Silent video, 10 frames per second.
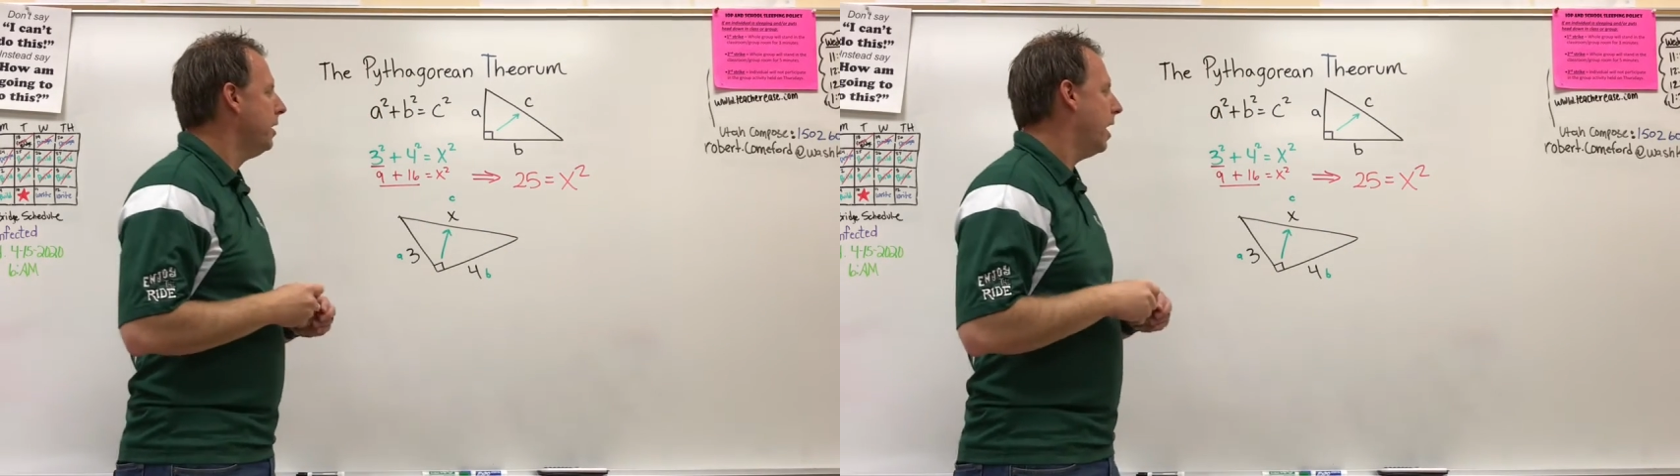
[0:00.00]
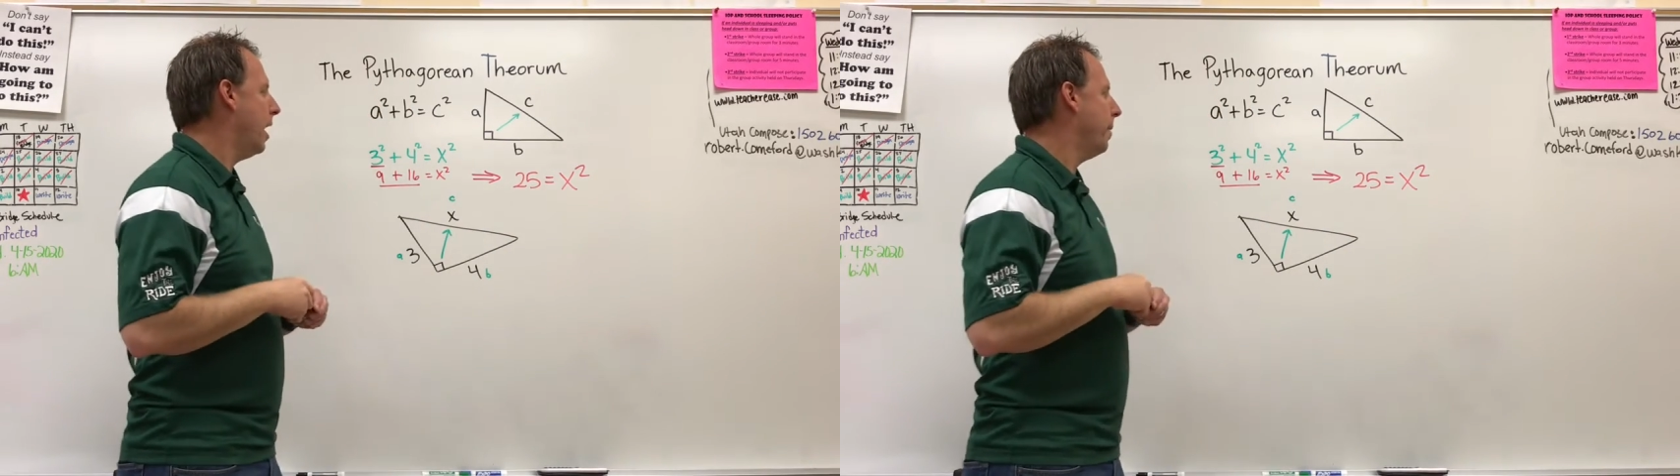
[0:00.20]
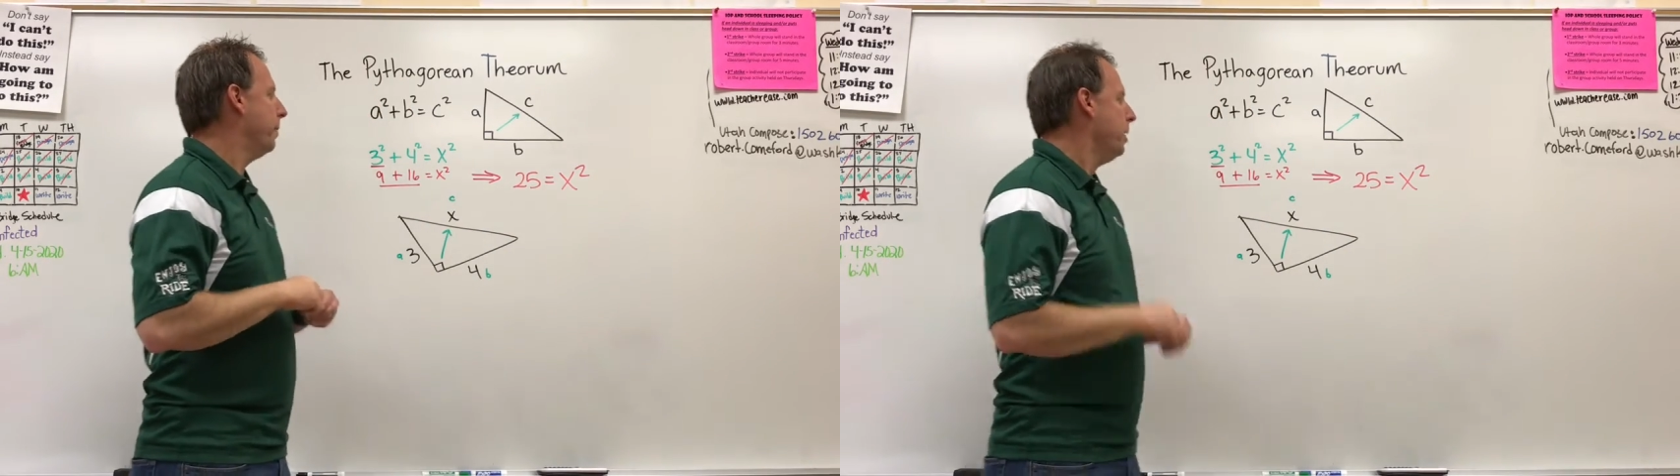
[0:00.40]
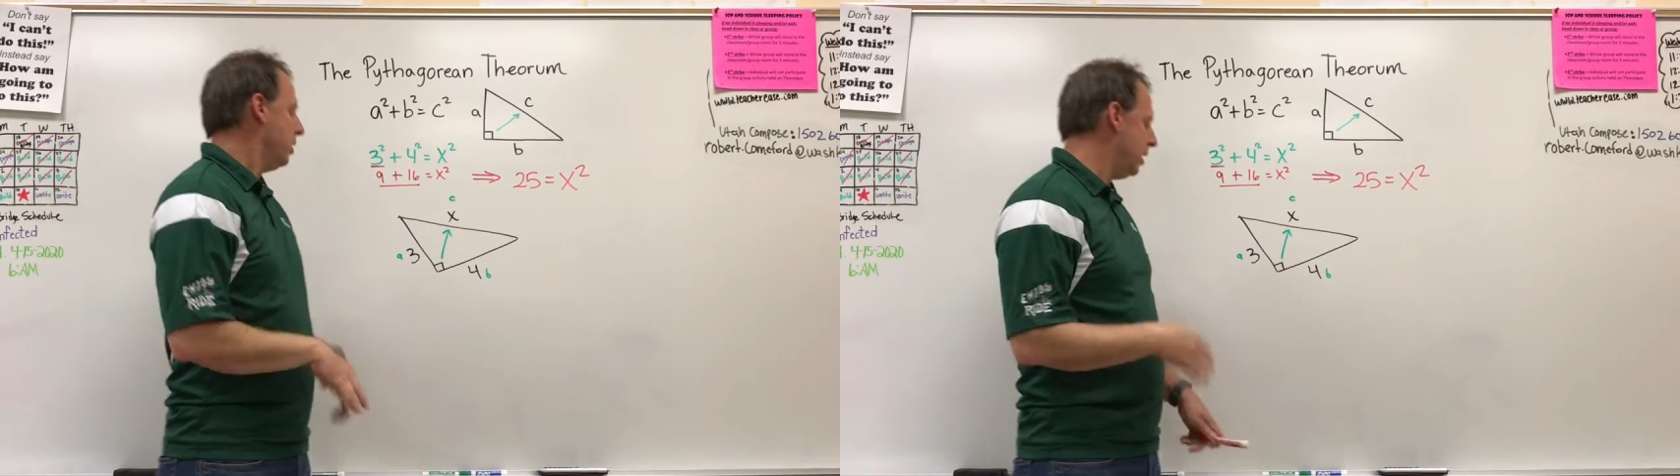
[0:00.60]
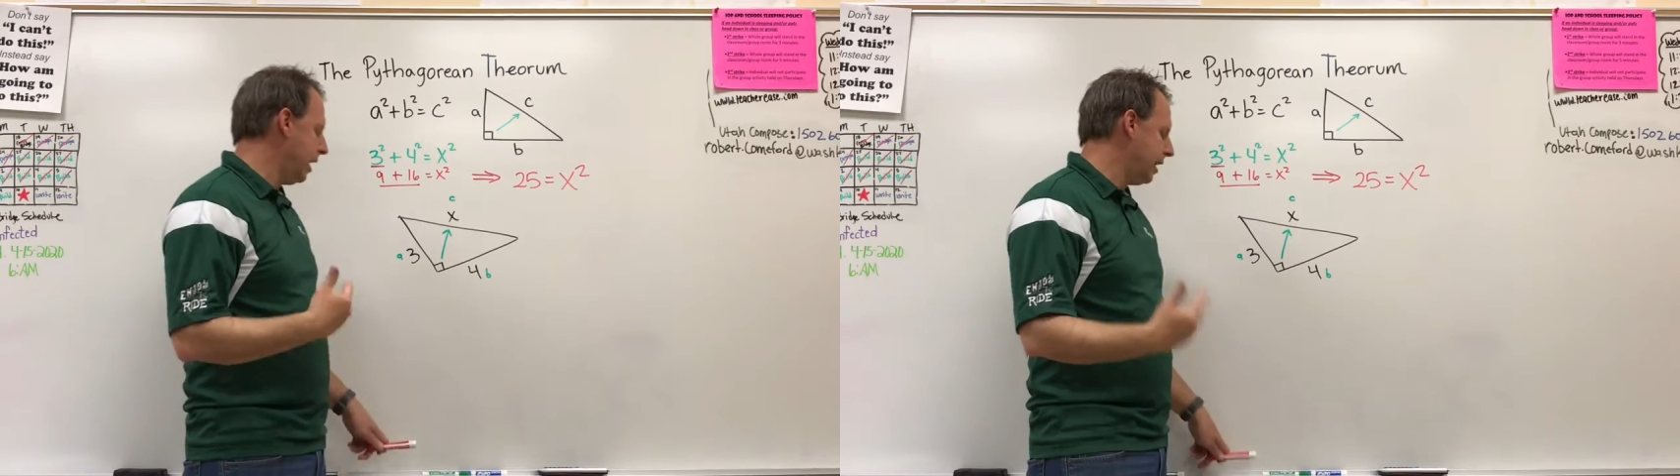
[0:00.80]

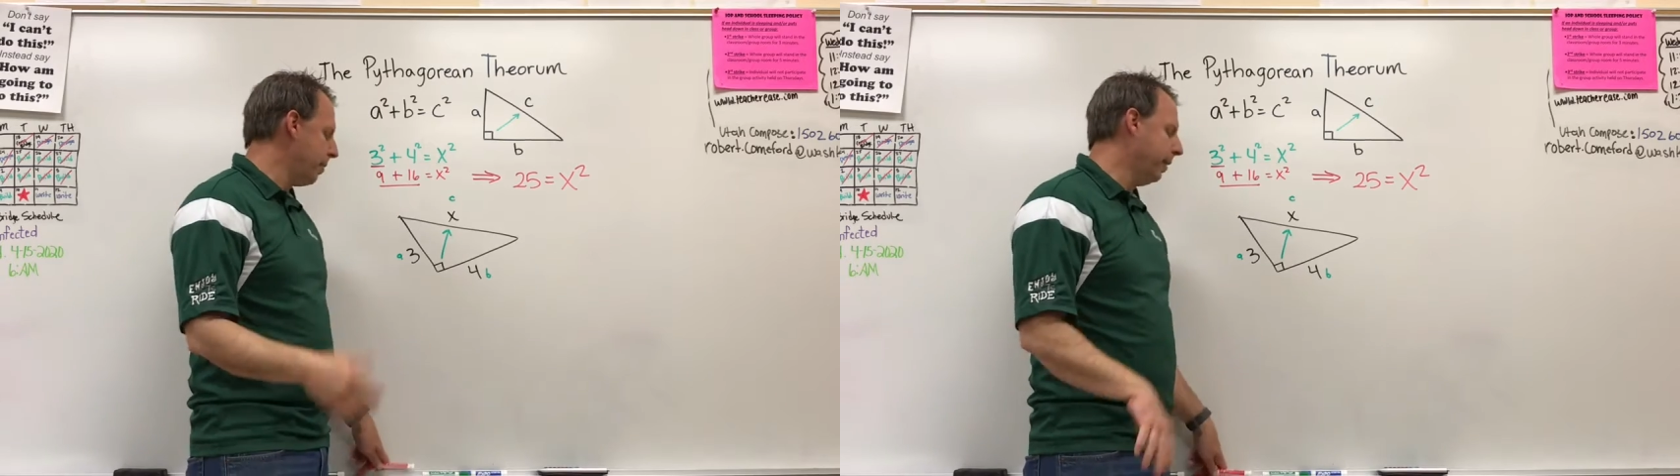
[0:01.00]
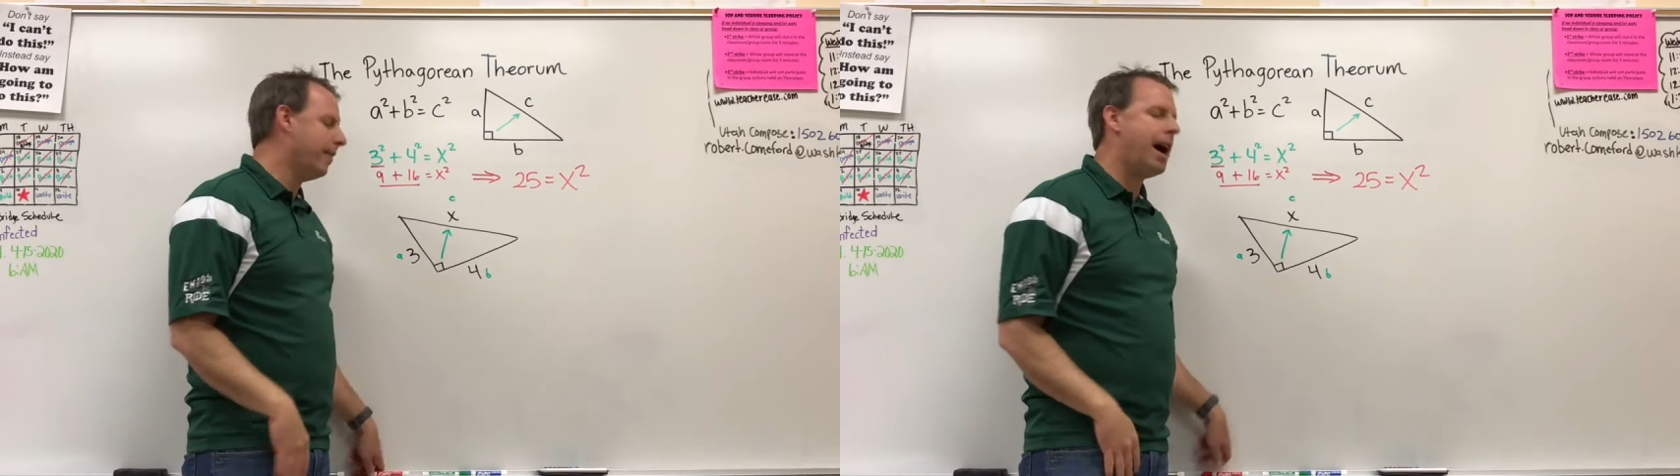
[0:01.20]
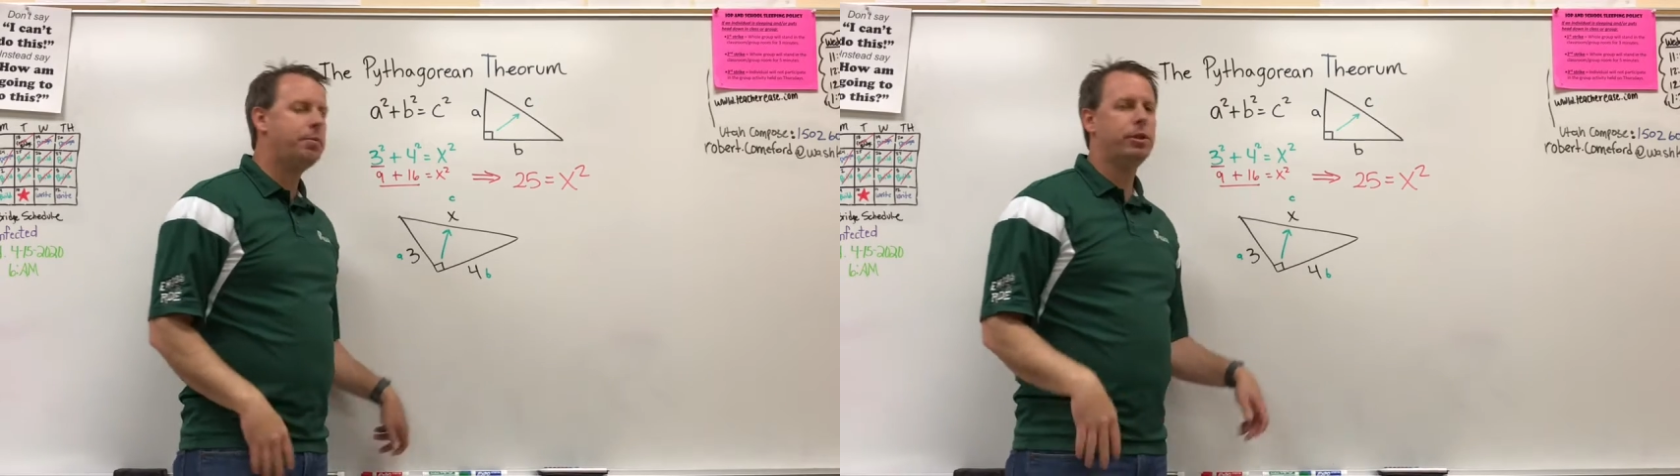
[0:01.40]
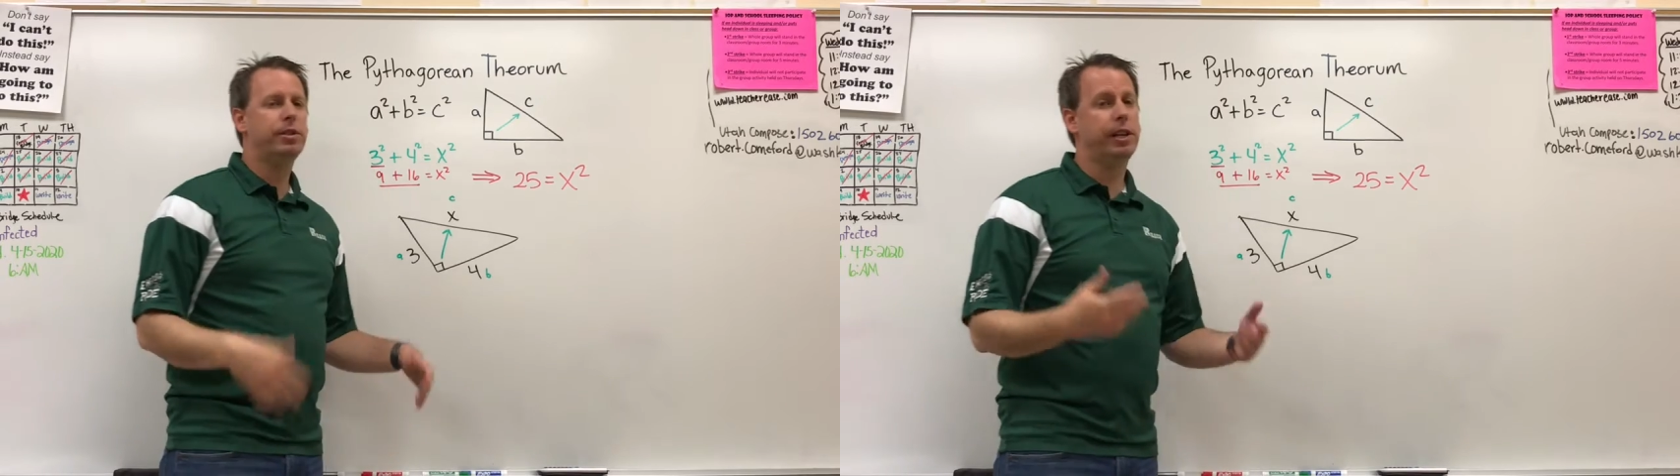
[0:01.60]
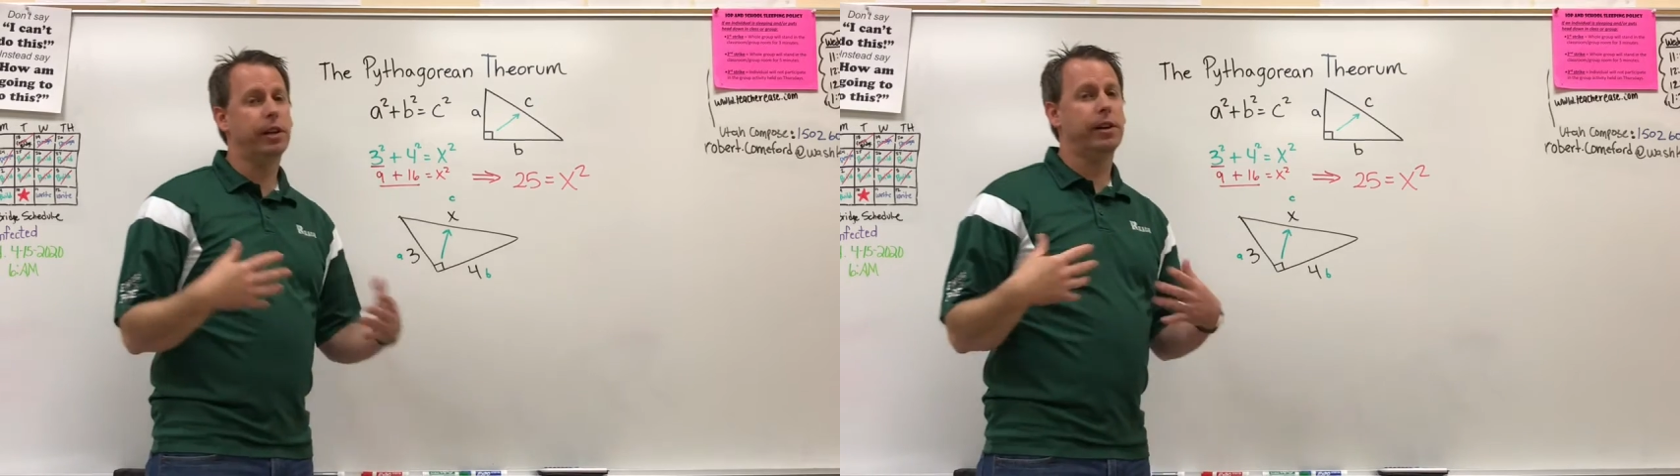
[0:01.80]
You got a couple of options
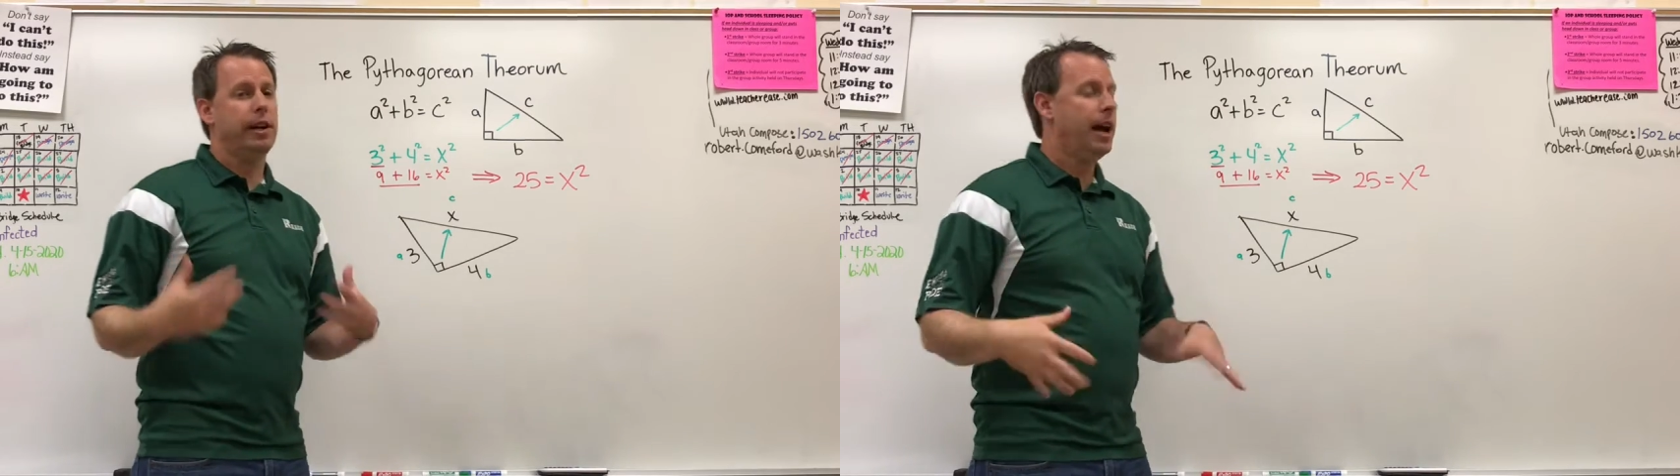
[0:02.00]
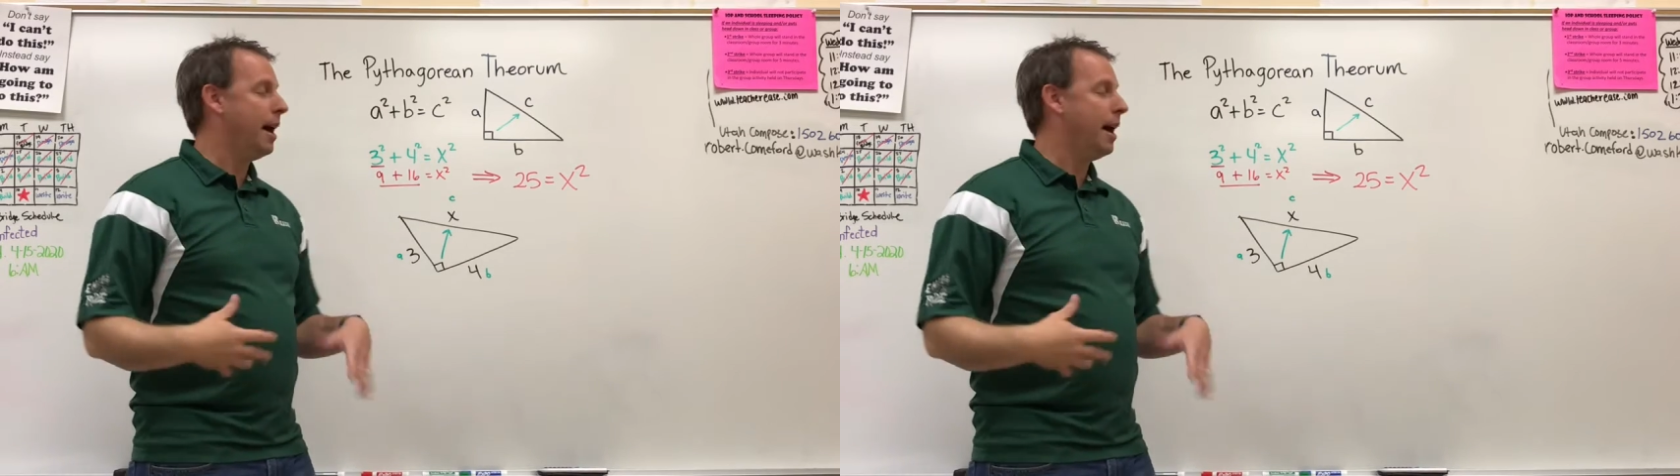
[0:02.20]
here.